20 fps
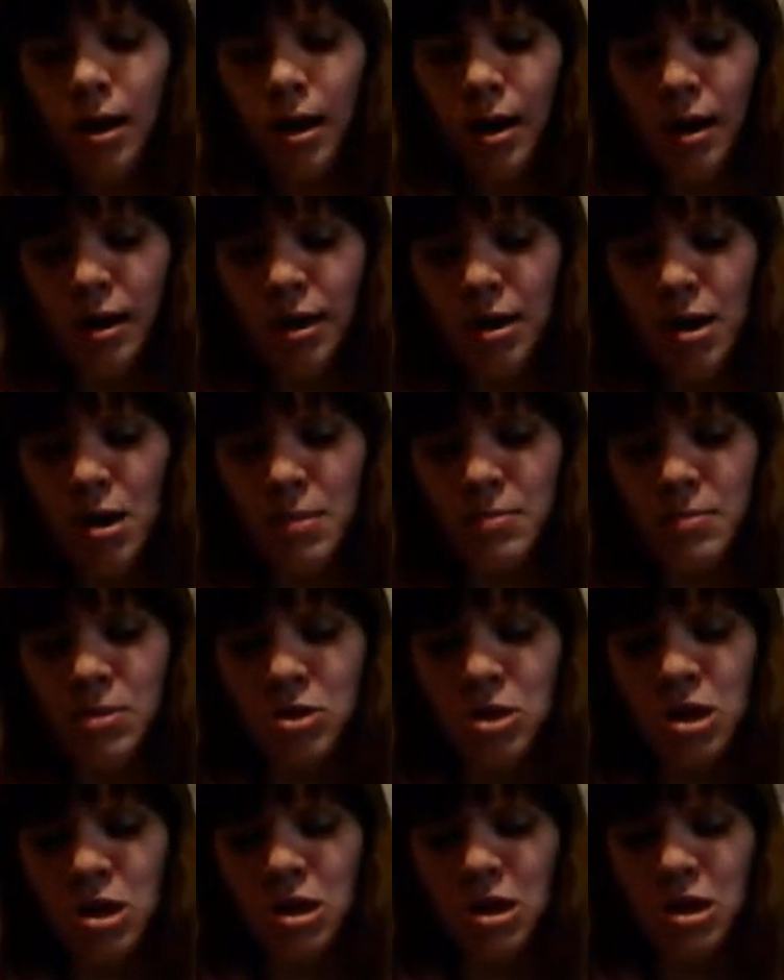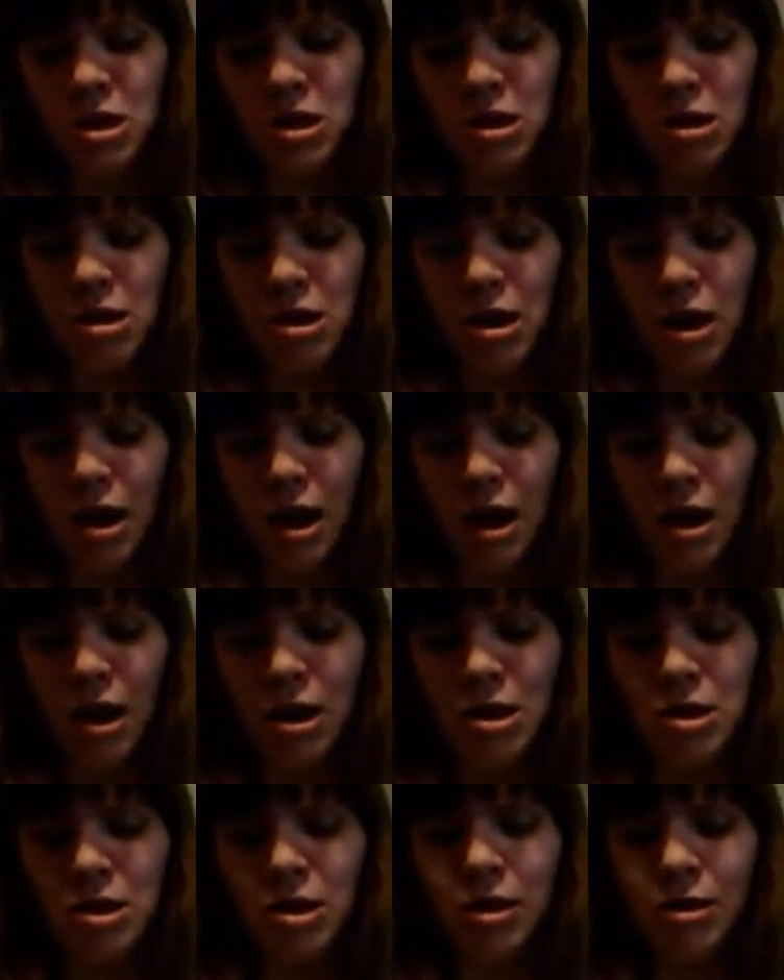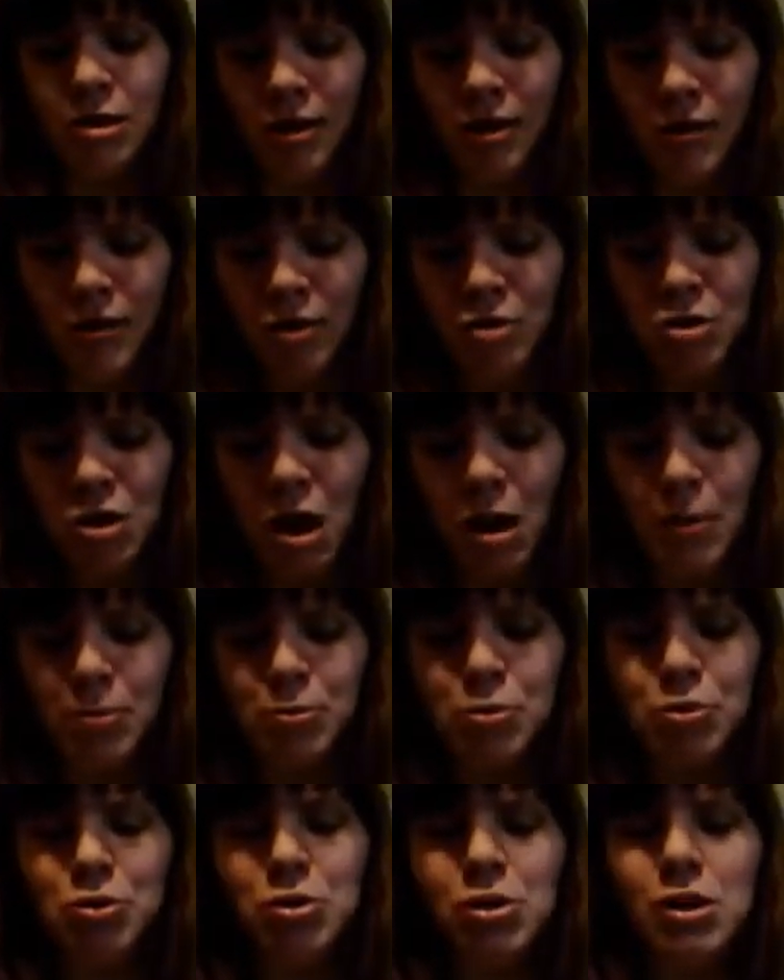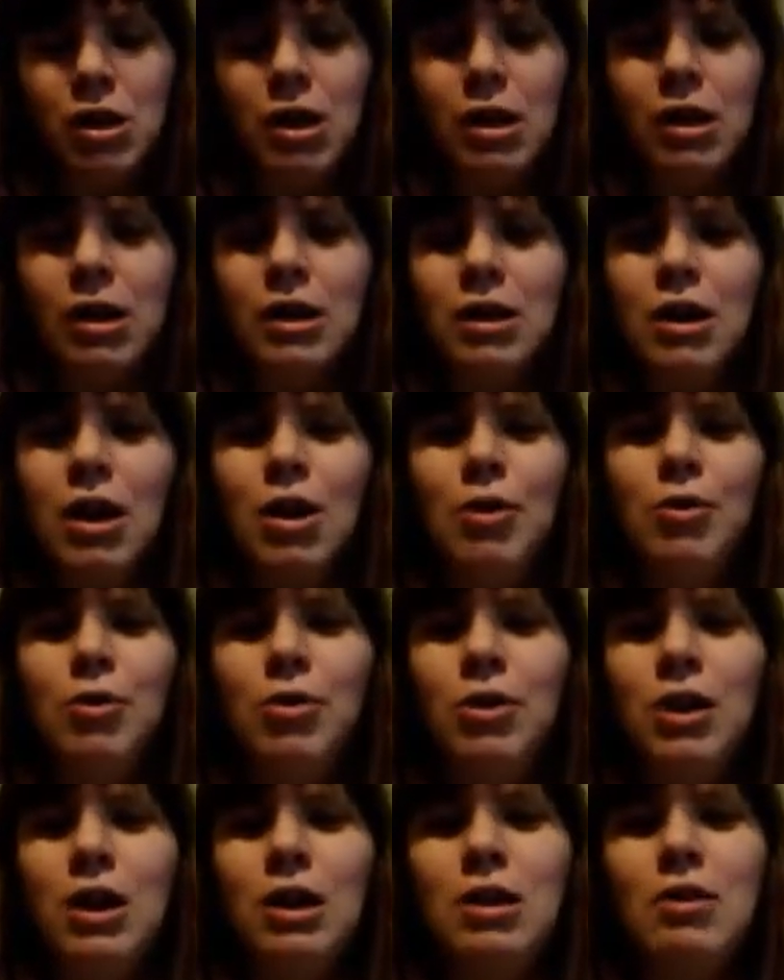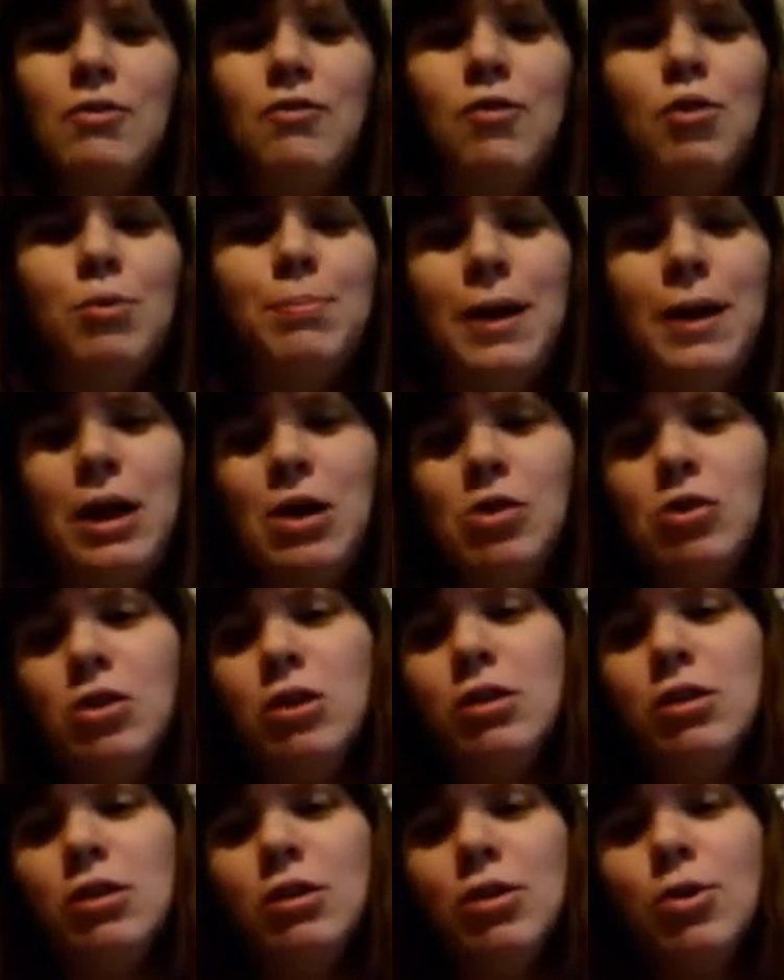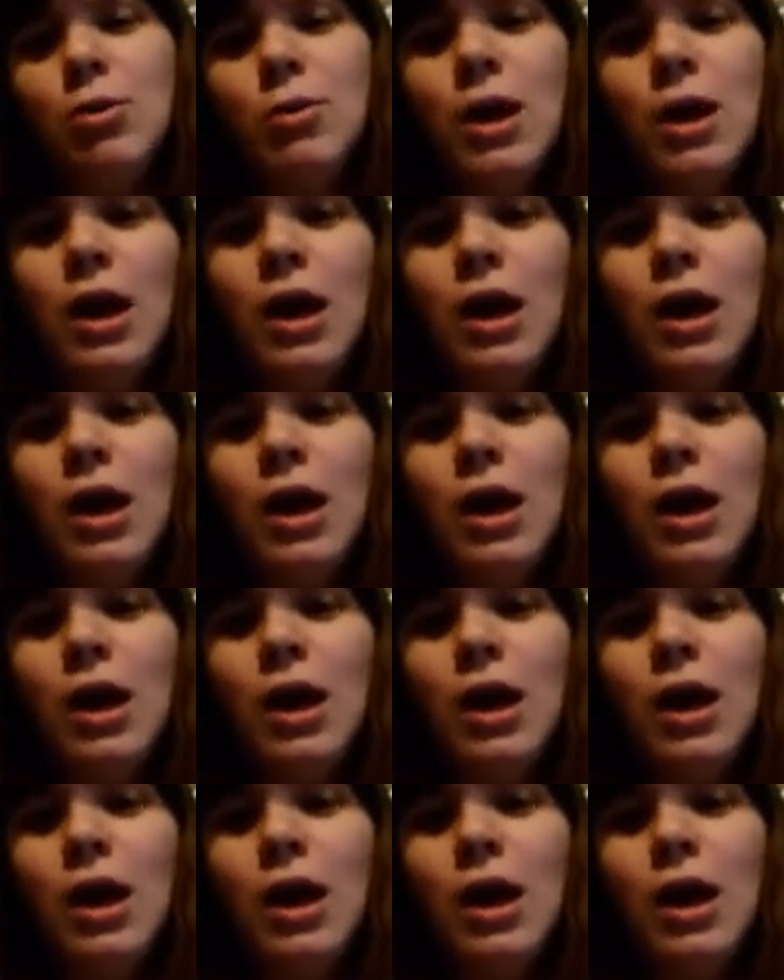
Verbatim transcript: Um, this has 11 chapters and 184 pages, so